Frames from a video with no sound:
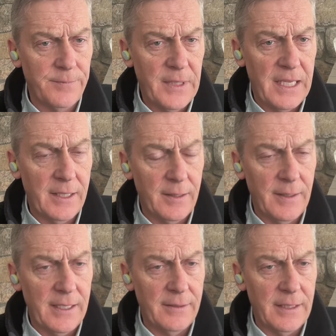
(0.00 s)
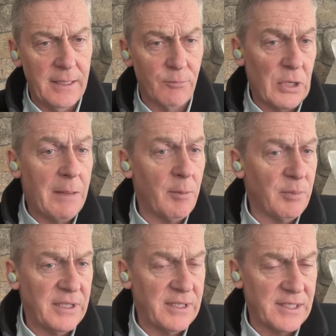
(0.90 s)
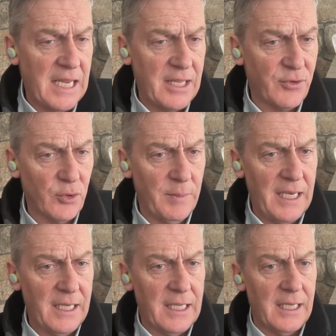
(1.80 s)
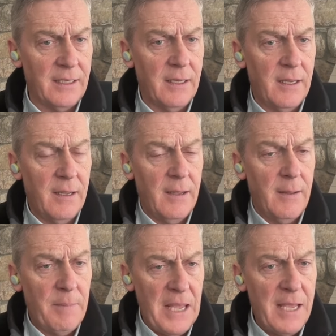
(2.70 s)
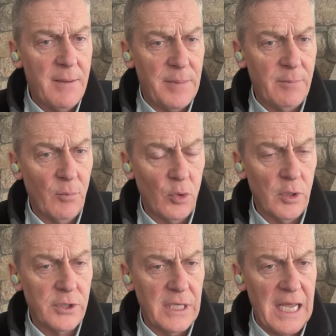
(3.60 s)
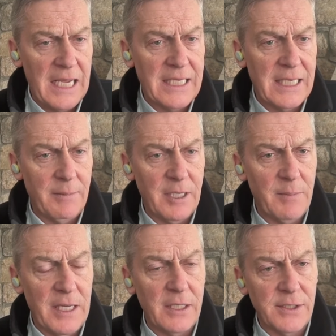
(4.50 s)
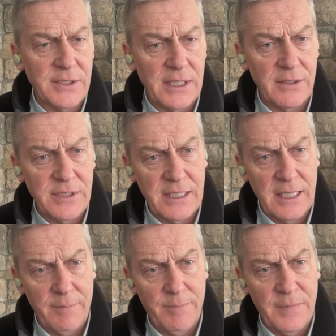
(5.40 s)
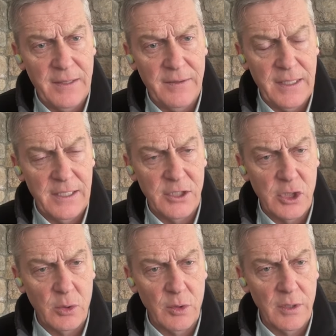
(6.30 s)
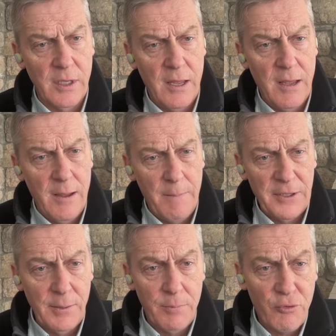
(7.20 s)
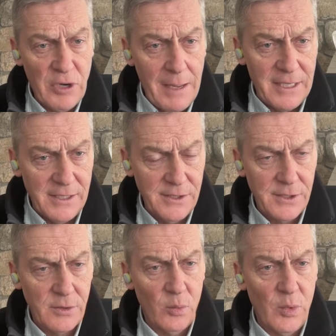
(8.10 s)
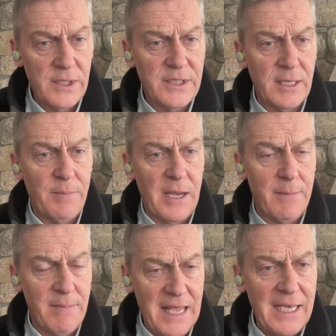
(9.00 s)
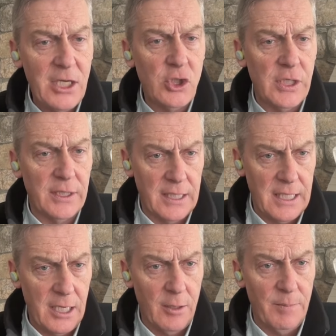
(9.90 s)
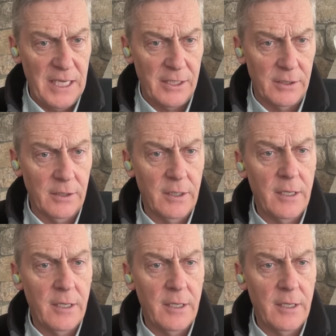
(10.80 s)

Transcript: and the and and probably the state through Medicaid pay a bit more to academic medical centers than they than, than Steward. But the premise was that by managing the care better,